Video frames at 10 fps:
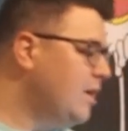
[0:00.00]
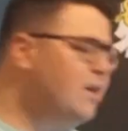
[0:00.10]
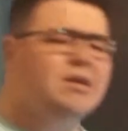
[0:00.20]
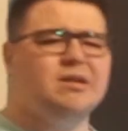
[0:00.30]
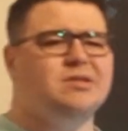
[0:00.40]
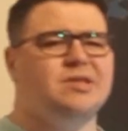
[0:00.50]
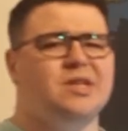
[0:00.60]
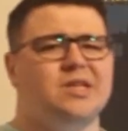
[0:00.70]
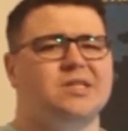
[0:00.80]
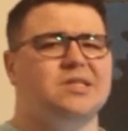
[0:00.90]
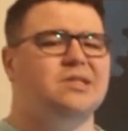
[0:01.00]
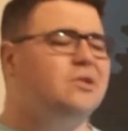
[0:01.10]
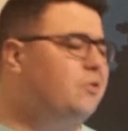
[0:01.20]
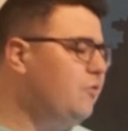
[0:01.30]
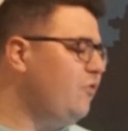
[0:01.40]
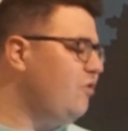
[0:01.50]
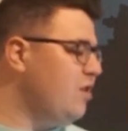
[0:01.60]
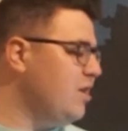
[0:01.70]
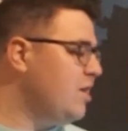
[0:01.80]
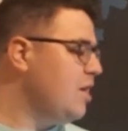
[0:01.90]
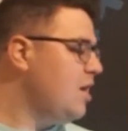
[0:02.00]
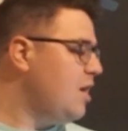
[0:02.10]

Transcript: Oh, jeez, Luffy.